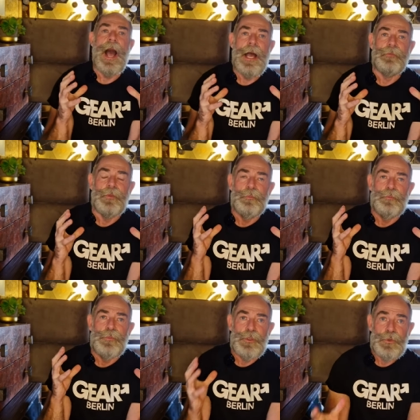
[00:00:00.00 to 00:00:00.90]
And the
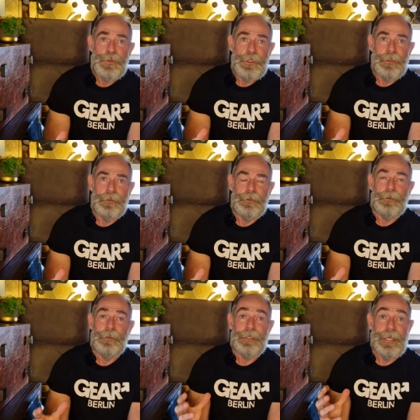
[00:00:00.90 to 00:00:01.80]

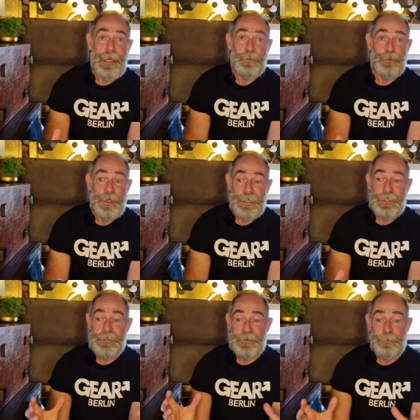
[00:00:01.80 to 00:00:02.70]
musical Cabaret
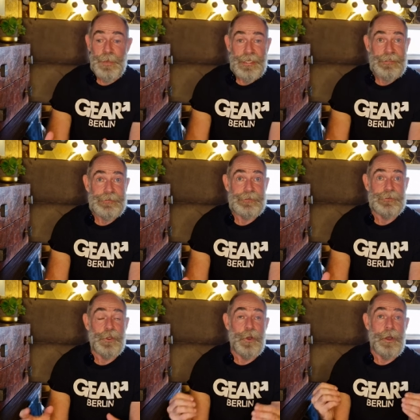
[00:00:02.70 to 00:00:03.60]
is based
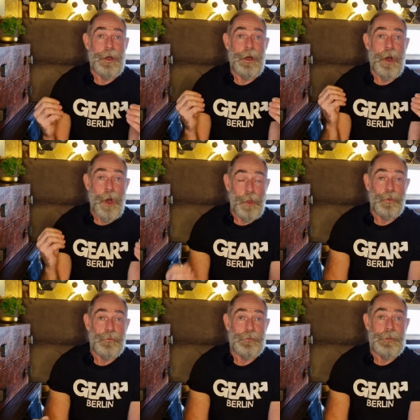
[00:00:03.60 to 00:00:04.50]

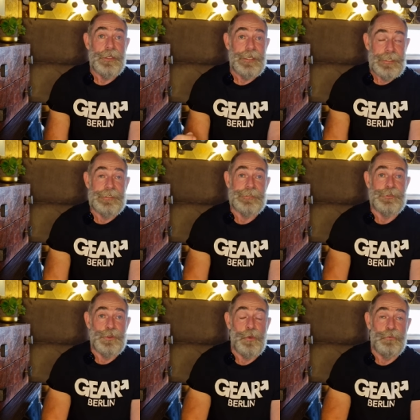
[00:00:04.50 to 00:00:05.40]
on his
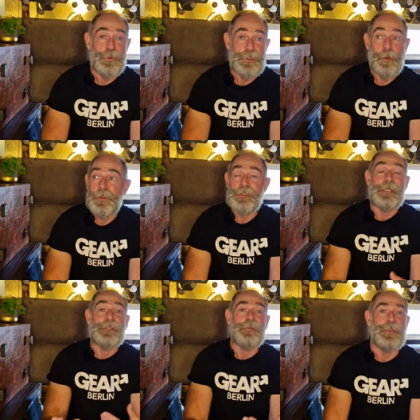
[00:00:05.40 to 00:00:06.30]
novels, on his
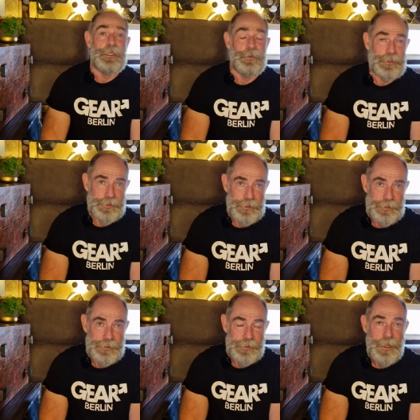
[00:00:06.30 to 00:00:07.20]

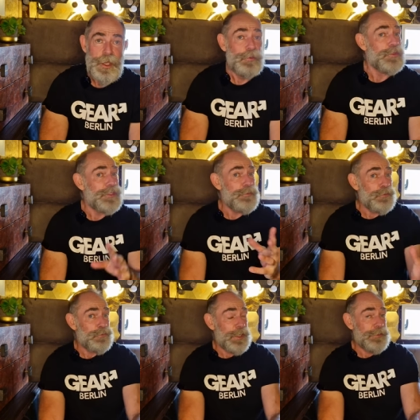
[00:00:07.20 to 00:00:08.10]
experiences, because he
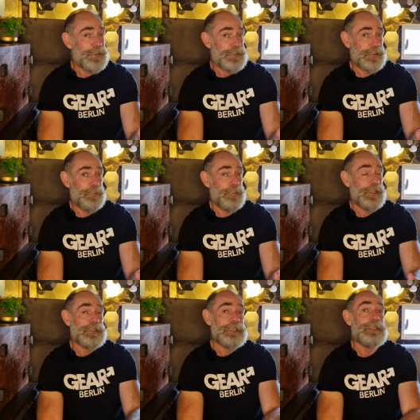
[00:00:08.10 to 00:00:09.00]
befriended
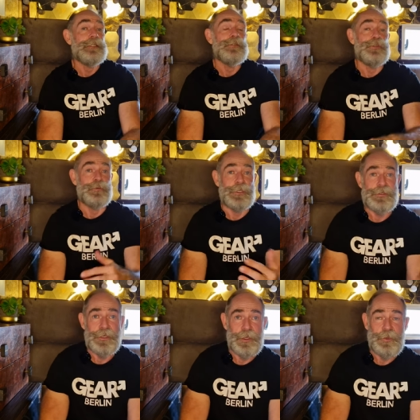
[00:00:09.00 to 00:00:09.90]
somebody during his
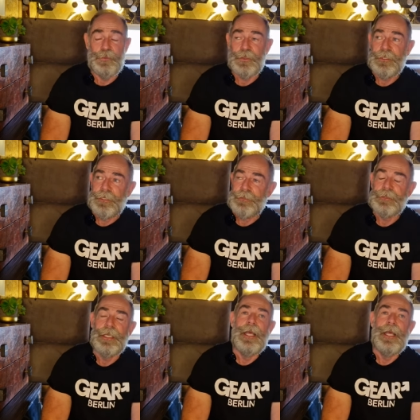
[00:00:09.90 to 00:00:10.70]
time in Berlin,